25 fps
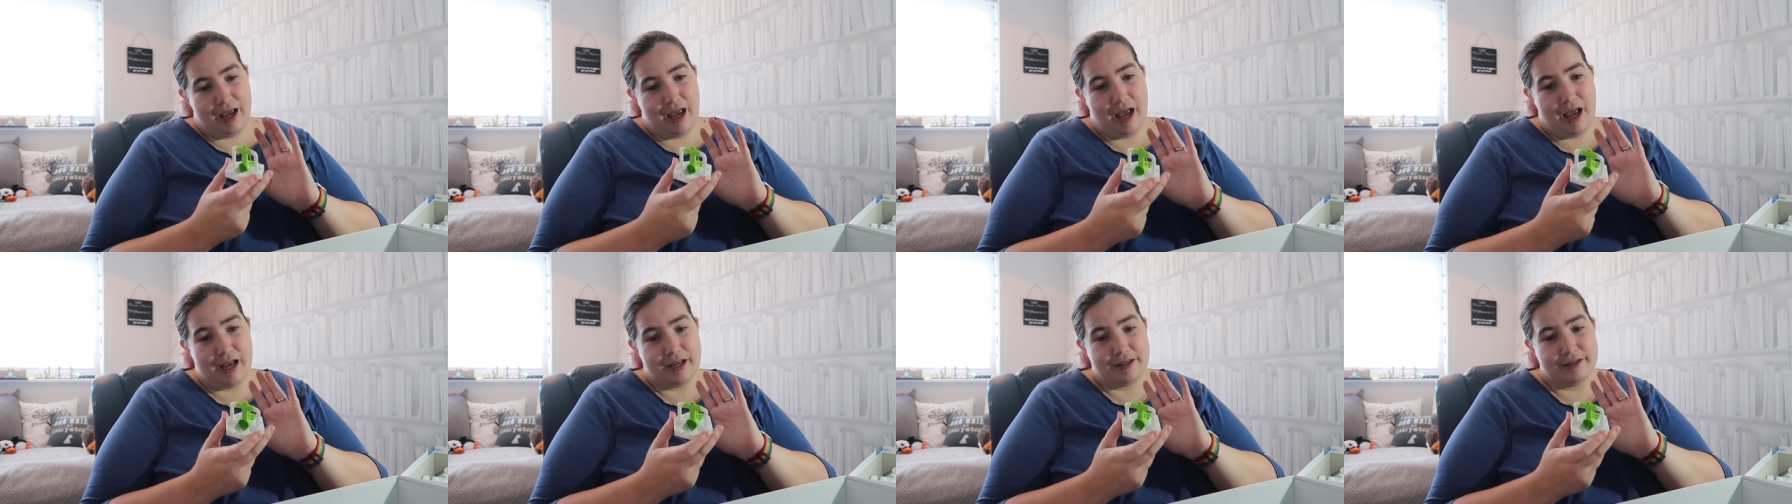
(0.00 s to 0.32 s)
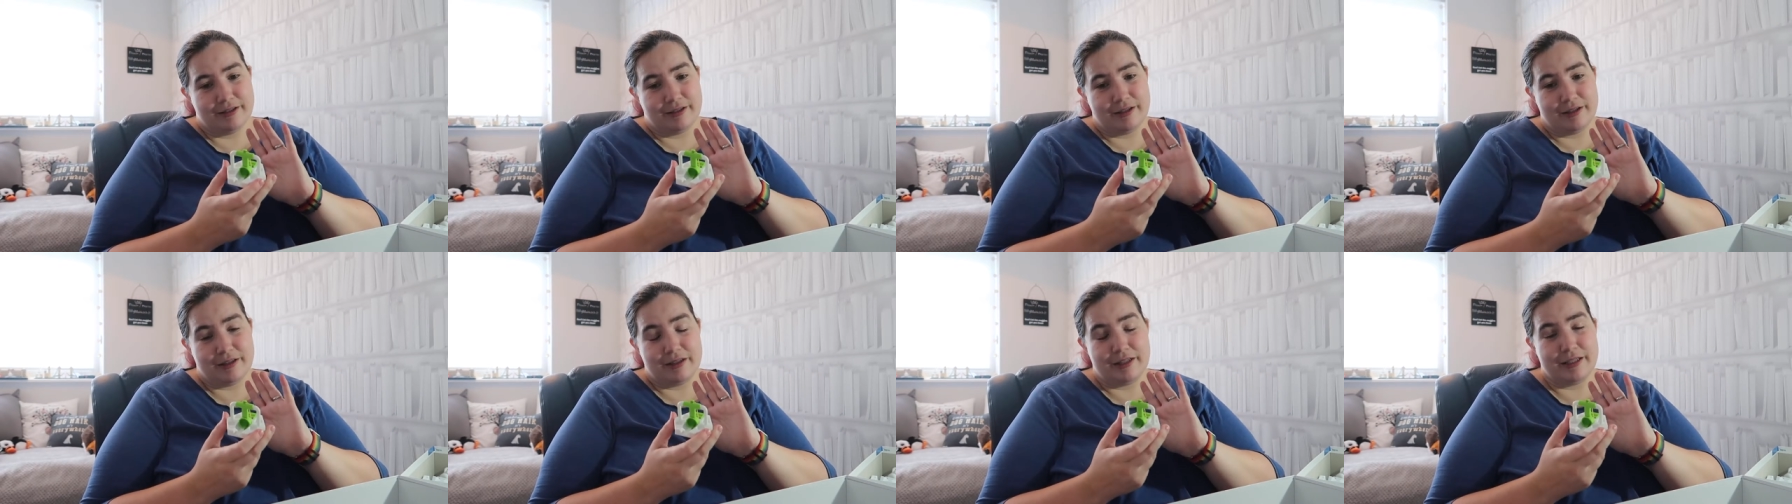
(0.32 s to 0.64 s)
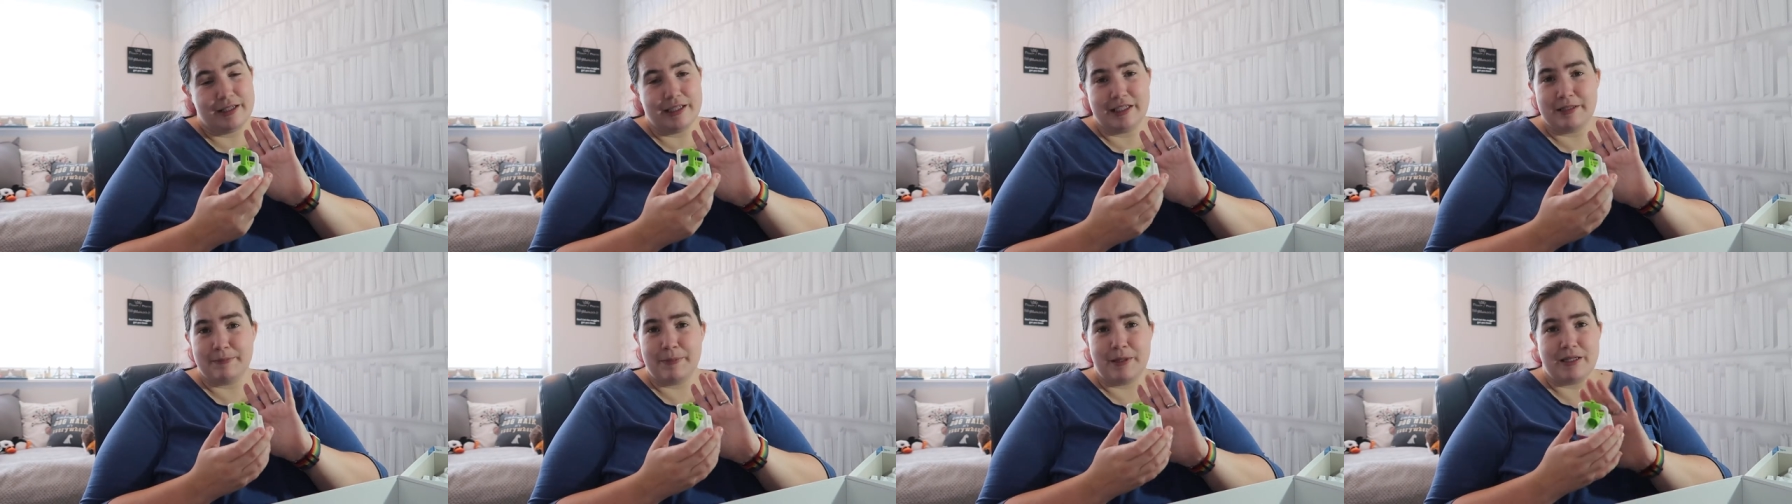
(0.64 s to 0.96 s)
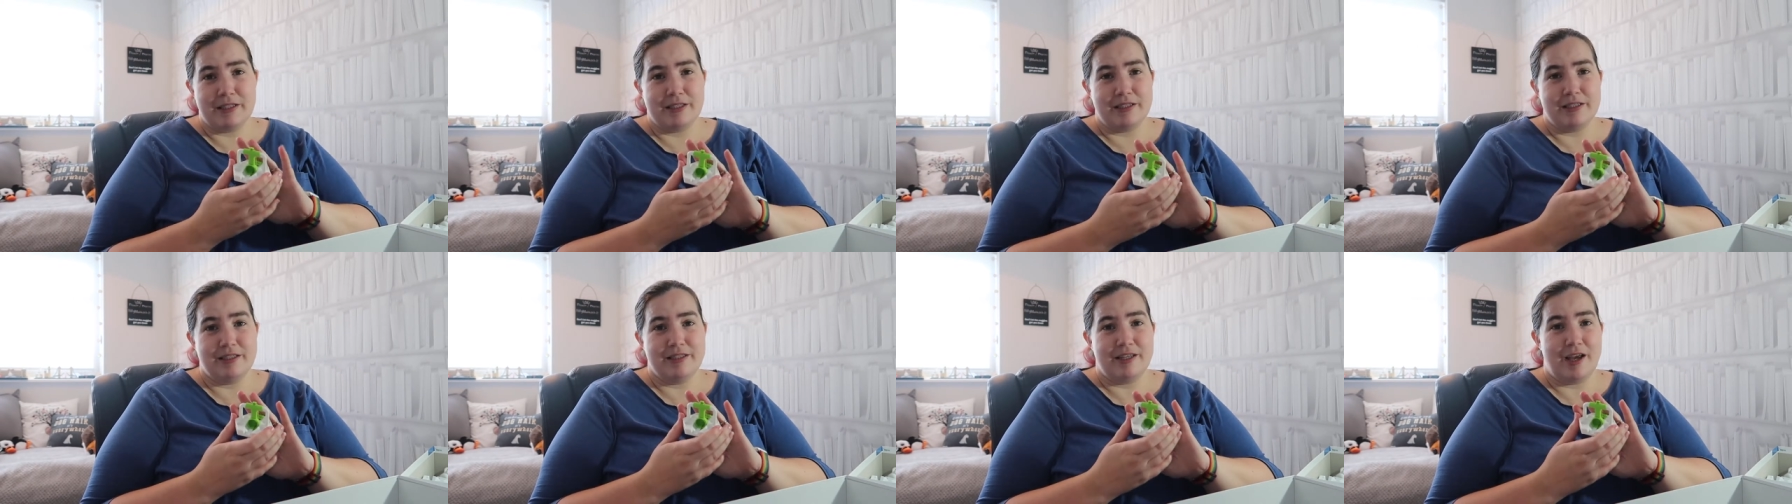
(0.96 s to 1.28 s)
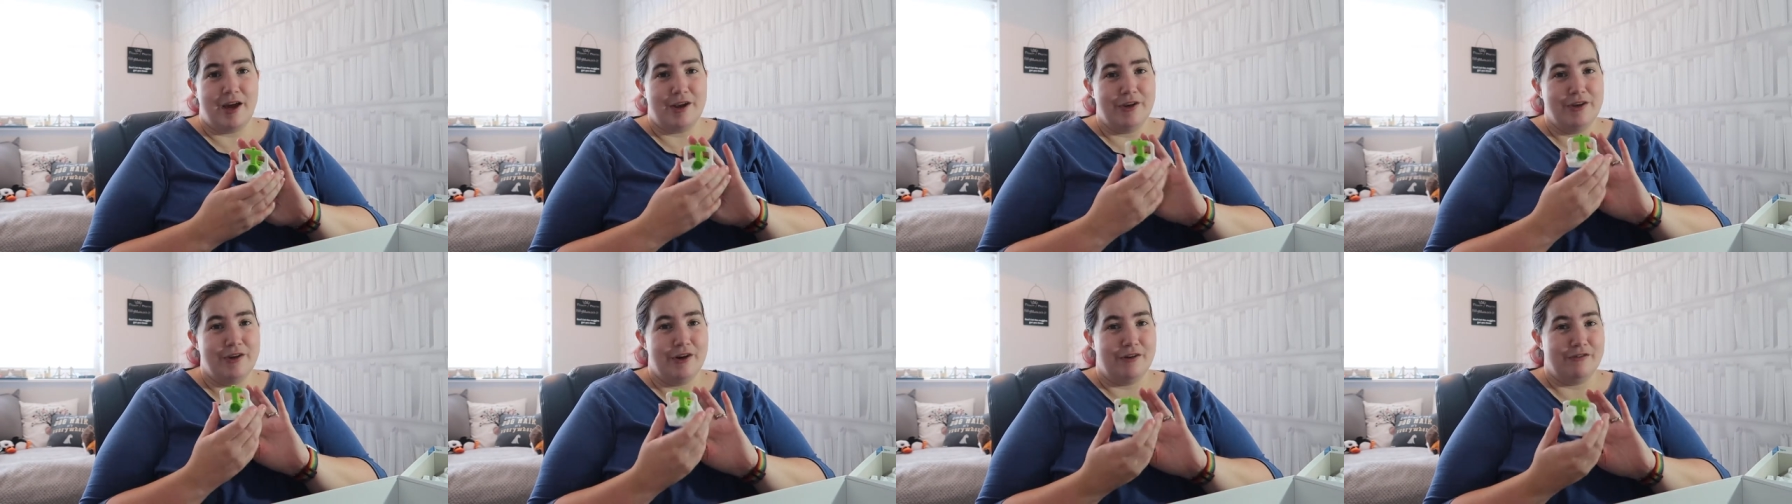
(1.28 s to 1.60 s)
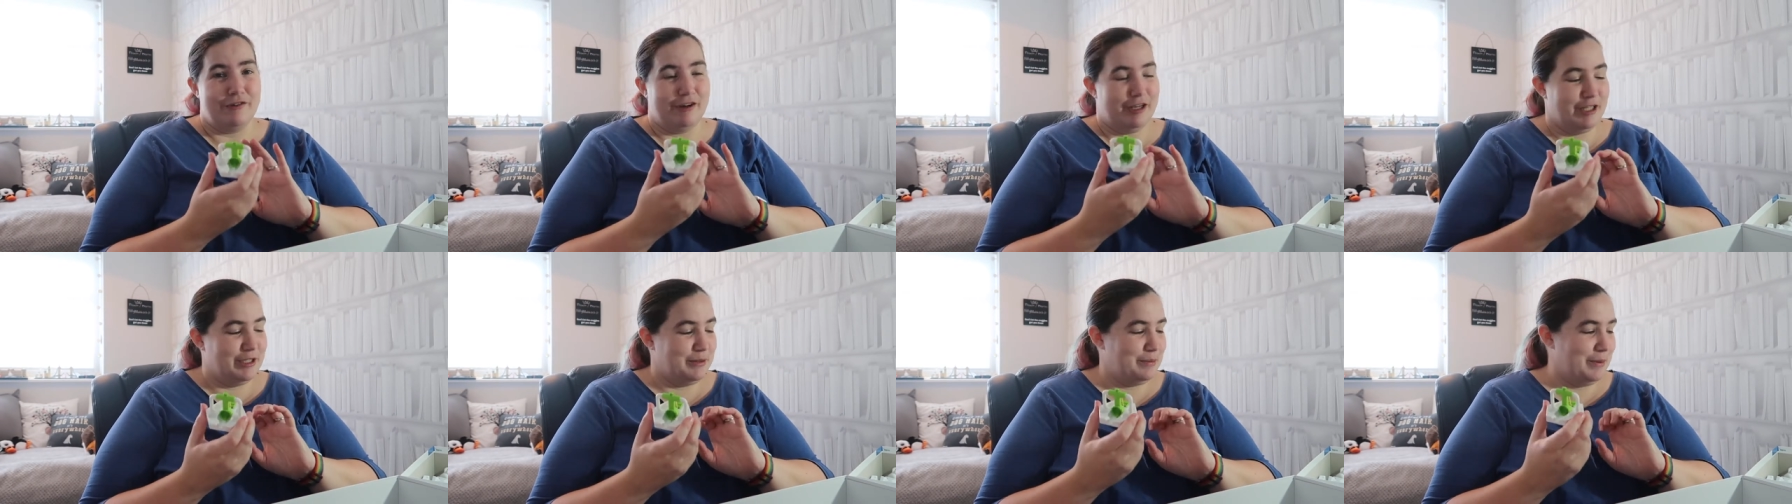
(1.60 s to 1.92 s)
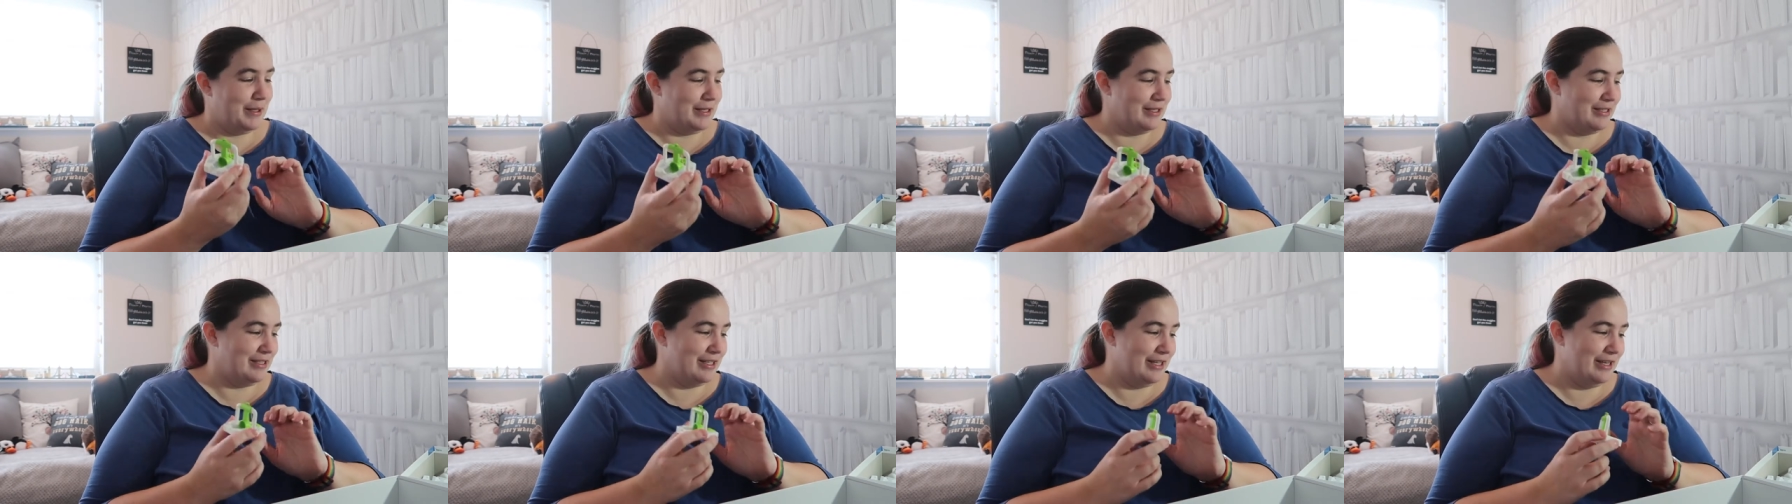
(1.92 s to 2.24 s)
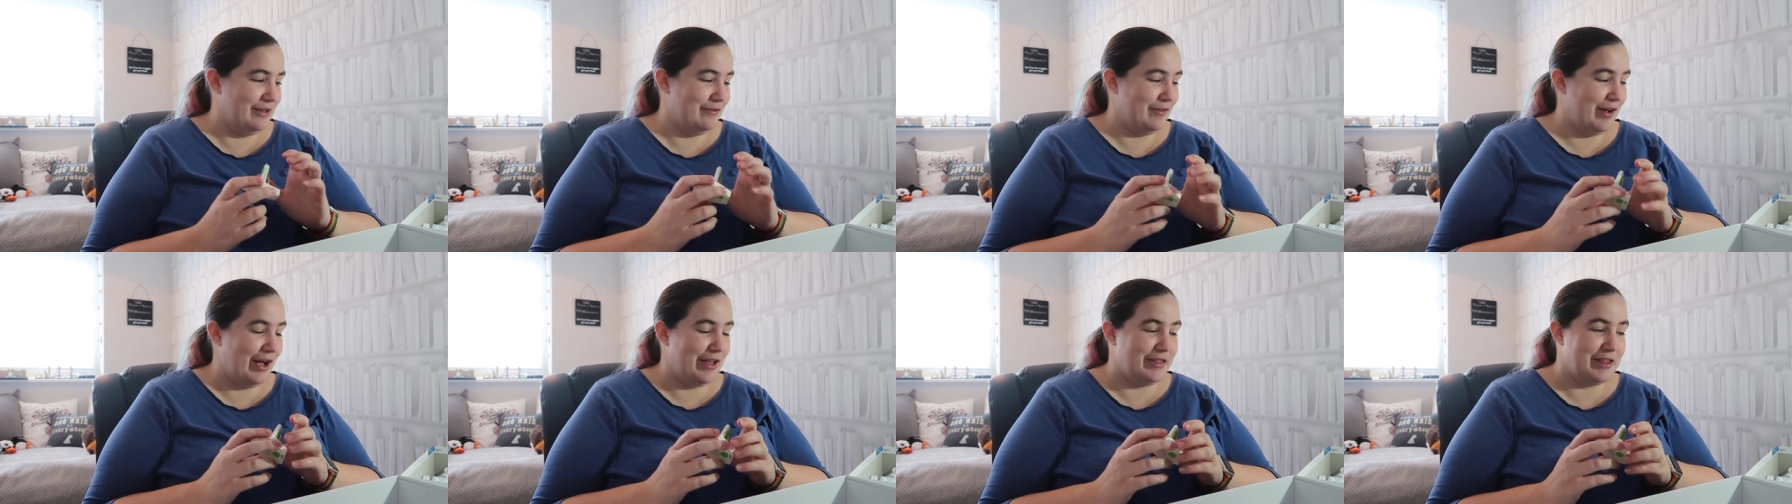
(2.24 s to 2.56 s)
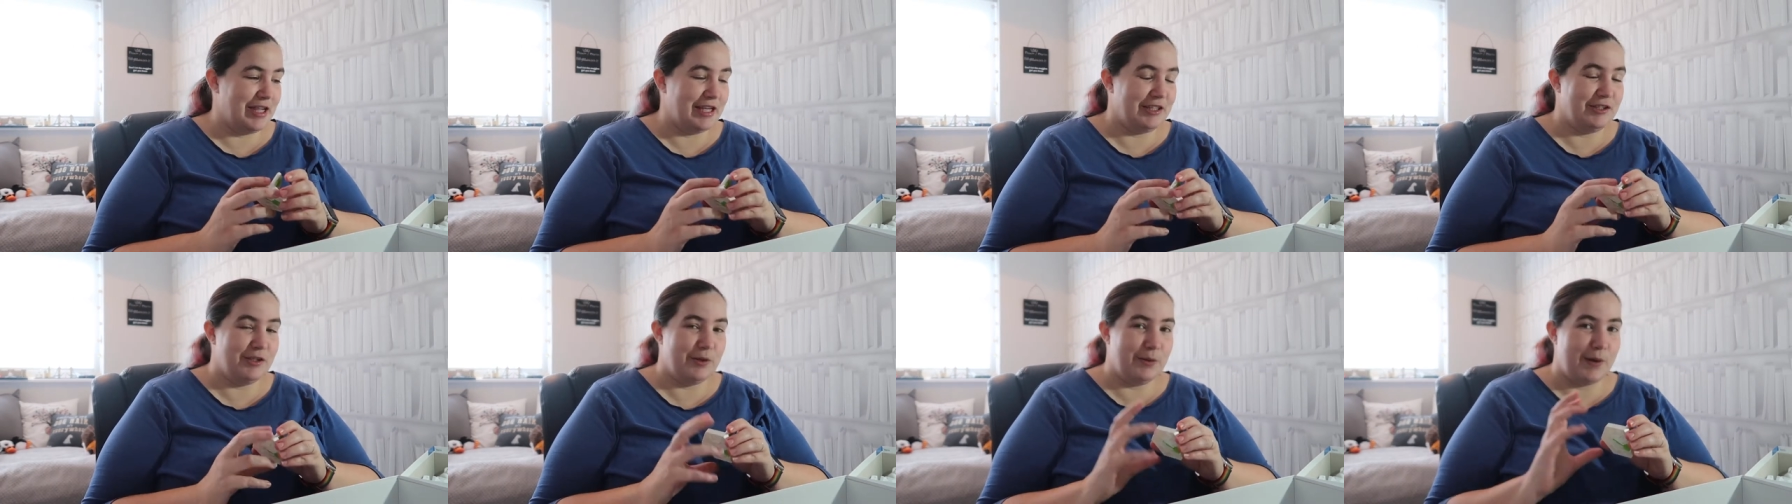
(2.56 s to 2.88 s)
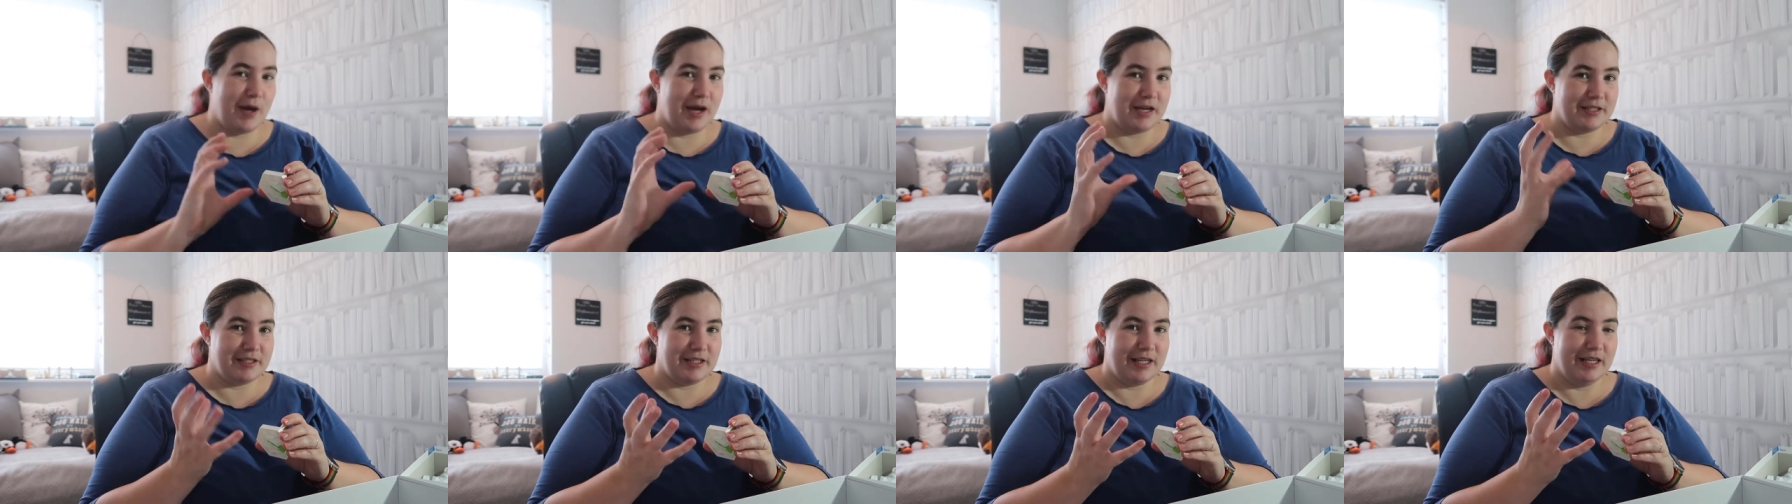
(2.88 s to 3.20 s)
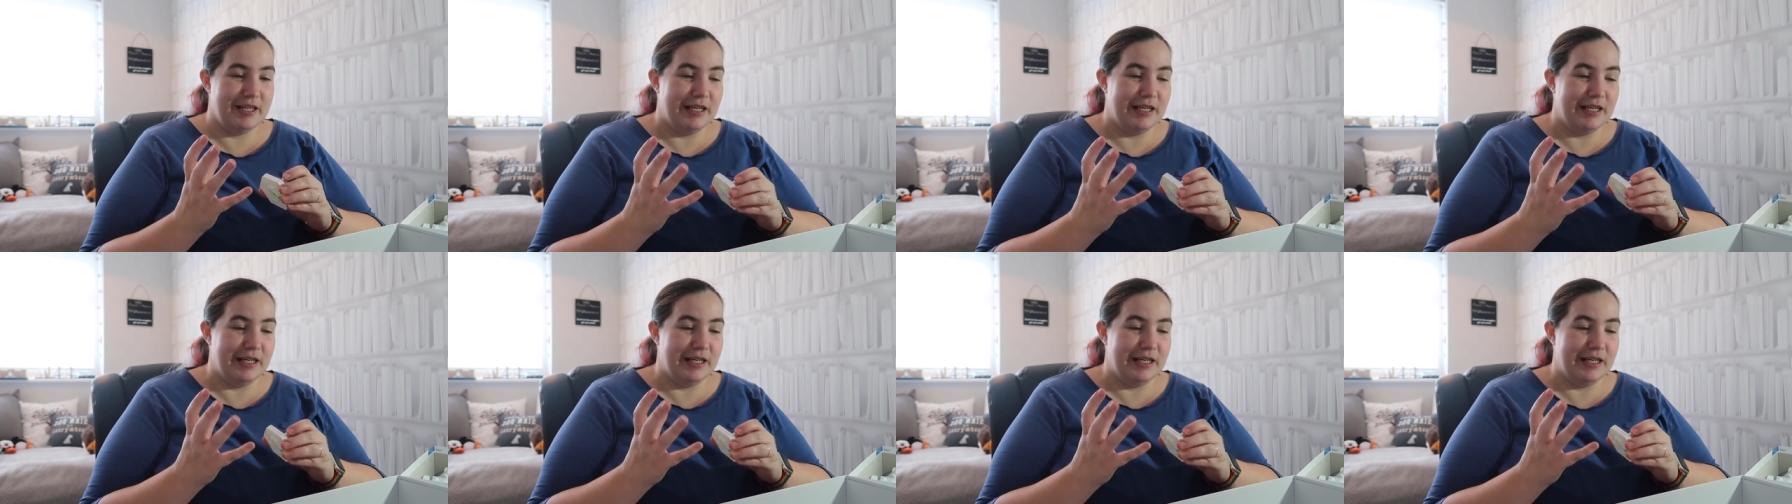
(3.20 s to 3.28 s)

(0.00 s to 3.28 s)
and the expansions are not very expensive and they do add